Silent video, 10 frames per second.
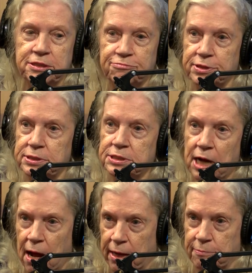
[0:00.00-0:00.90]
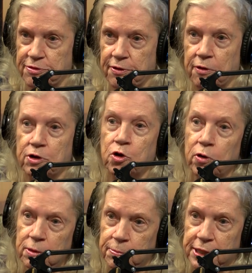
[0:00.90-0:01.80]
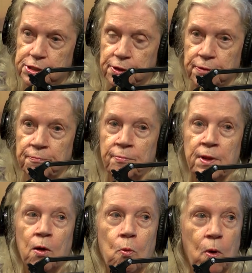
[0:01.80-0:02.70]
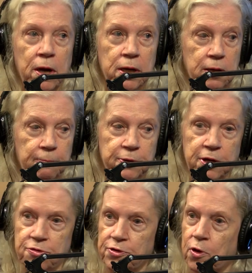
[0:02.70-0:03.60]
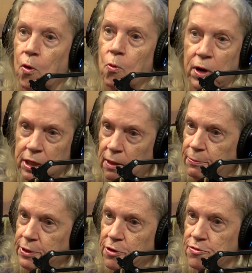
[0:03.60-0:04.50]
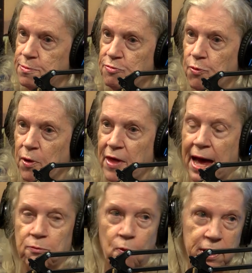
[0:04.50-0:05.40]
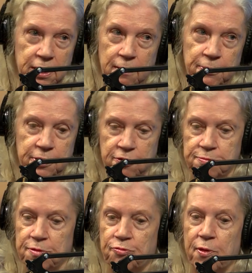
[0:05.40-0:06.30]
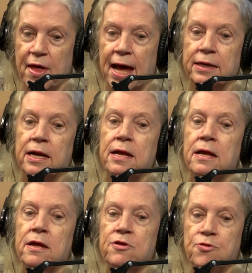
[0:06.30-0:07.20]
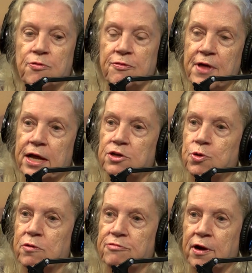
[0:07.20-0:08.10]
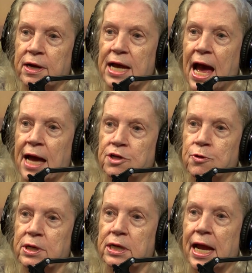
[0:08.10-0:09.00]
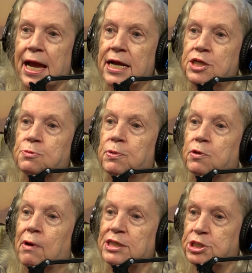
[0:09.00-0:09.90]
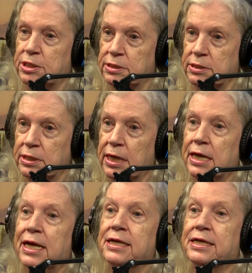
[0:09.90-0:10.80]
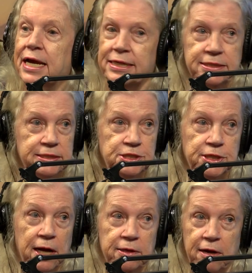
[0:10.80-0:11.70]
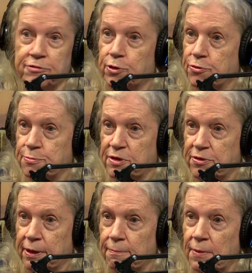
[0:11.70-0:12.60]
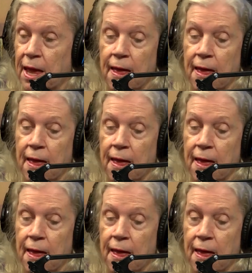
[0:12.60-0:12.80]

different times. A current picture, one a couple years ago, one a couple years before that, one a couple years before that so that they can do a very accurate age progression in case the child ever goes missing.